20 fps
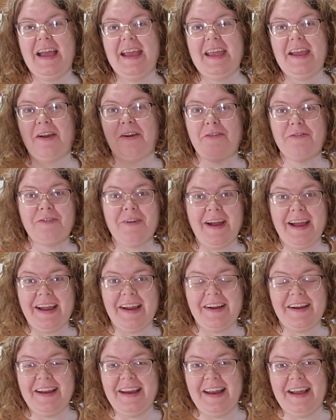Air
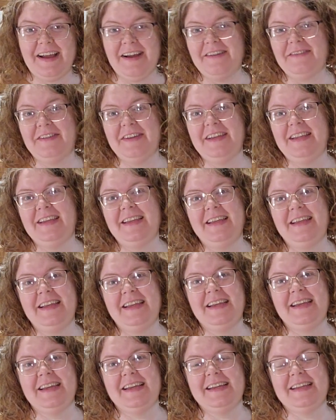Fryer and Oven,
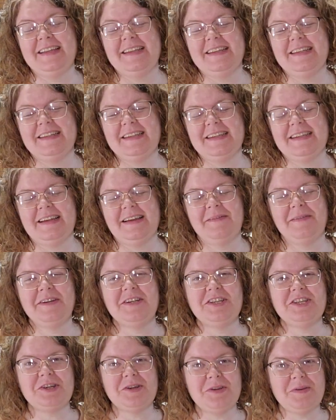and I
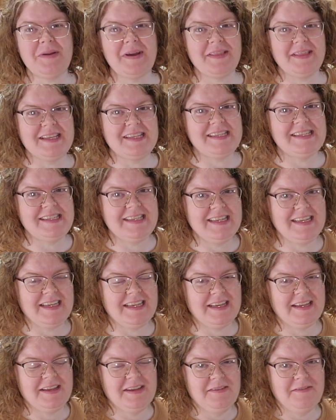want to show you how the sync